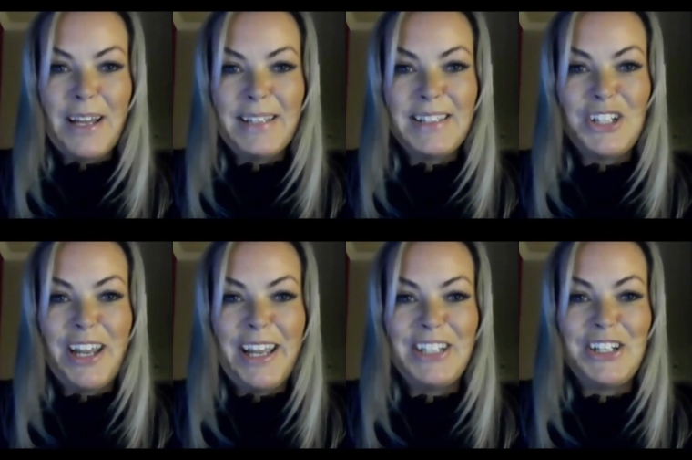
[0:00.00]
tried to
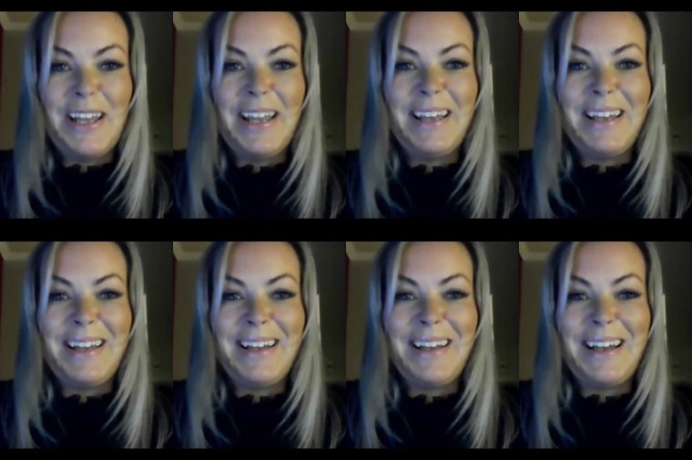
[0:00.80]
change
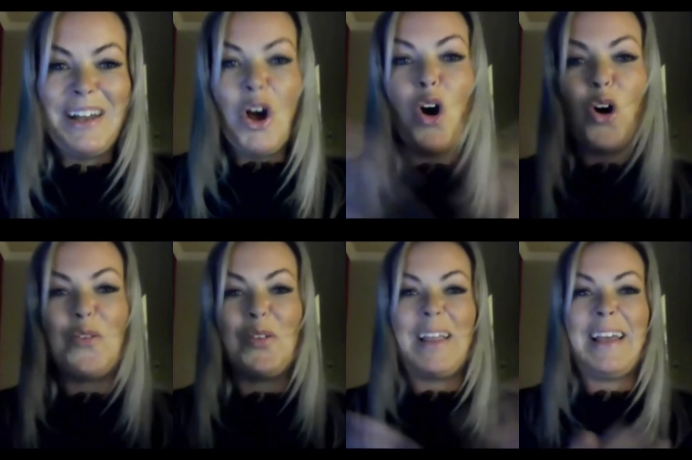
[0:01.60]
it.
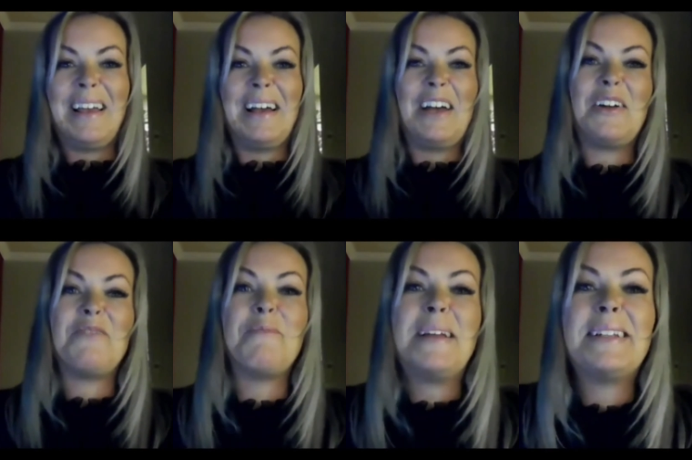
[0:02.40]
Hopefully, I
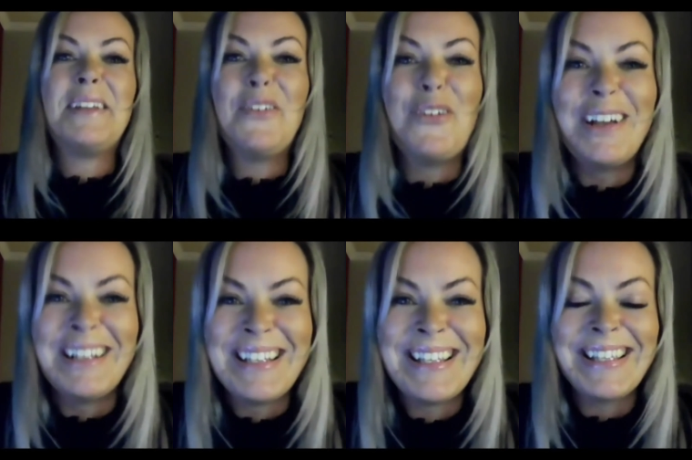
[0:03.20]
have made a
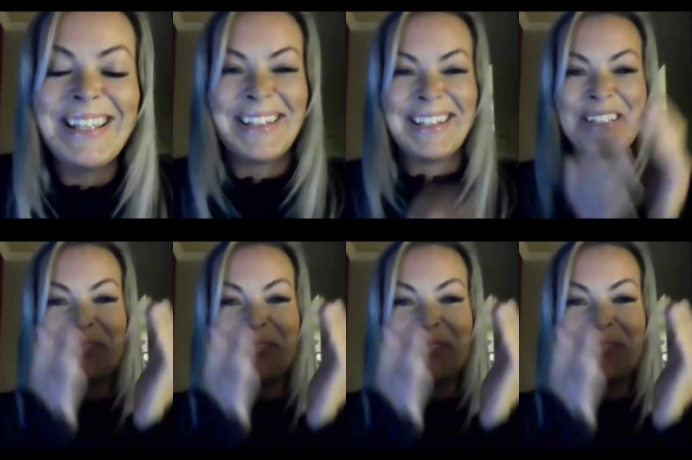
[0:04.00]
difference.